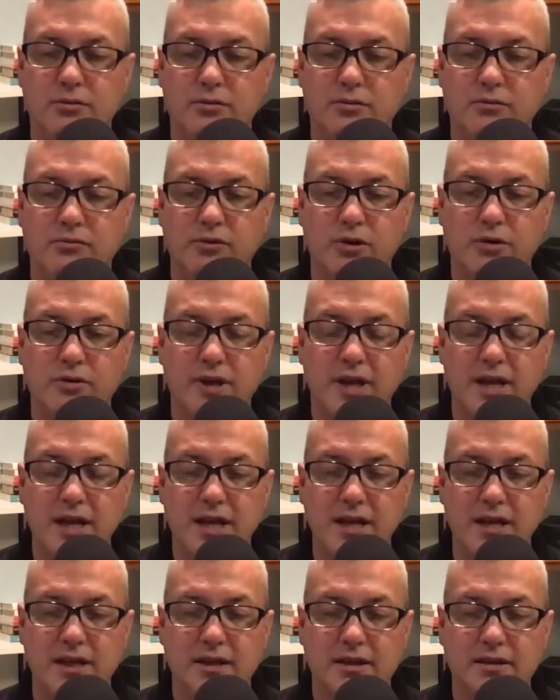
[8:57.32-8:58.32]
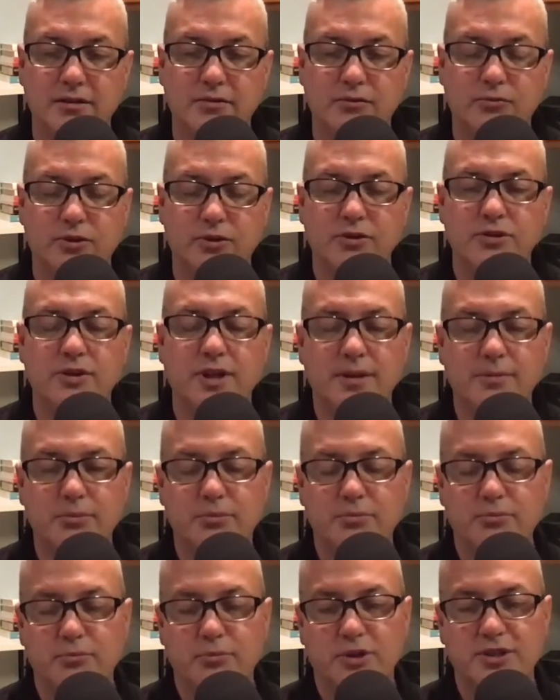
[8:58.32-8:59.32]
wrote they
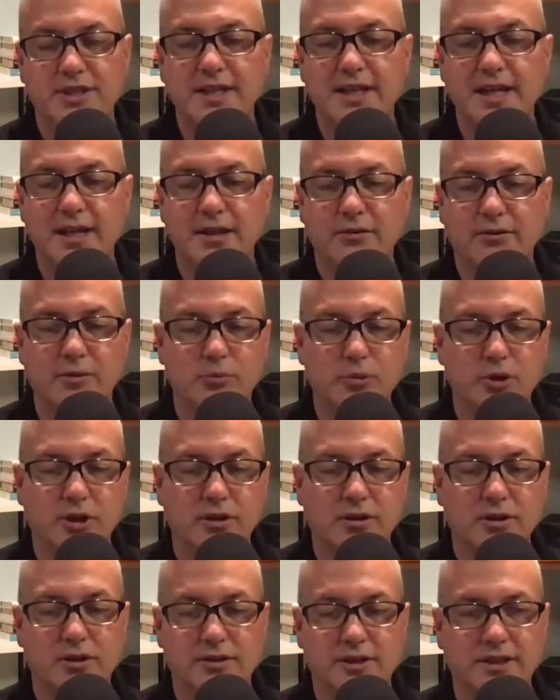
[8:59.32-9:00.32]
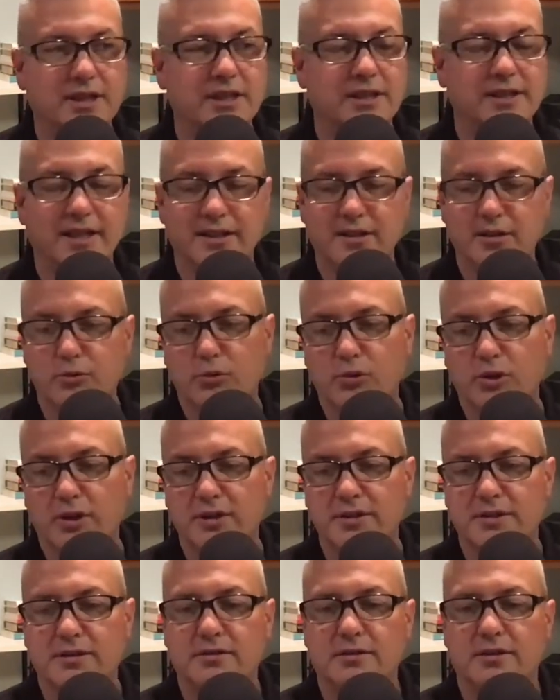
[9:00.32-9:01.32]
put together a book called The Collected
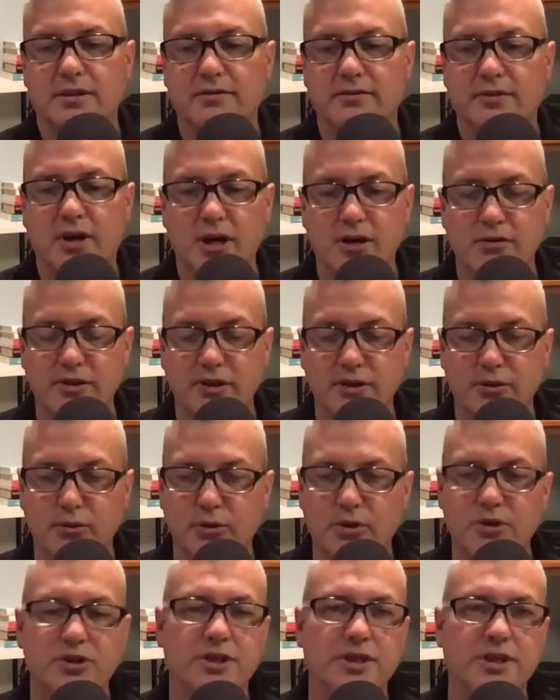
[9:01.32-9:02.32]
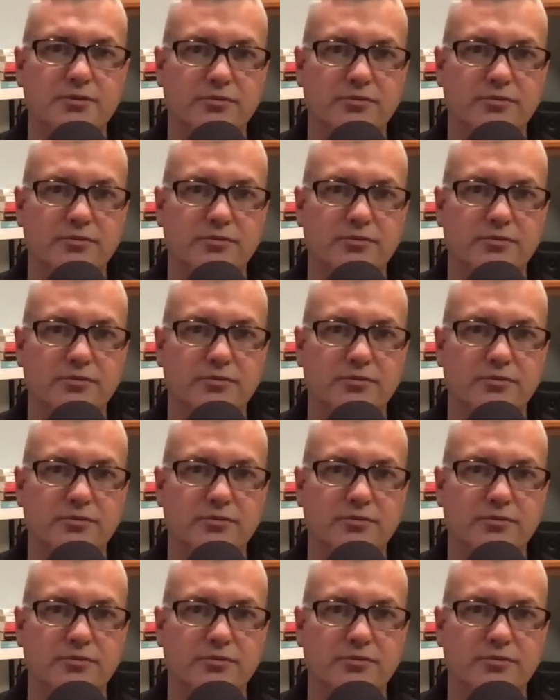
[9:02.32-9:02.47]
Works of Audre Lorde. She has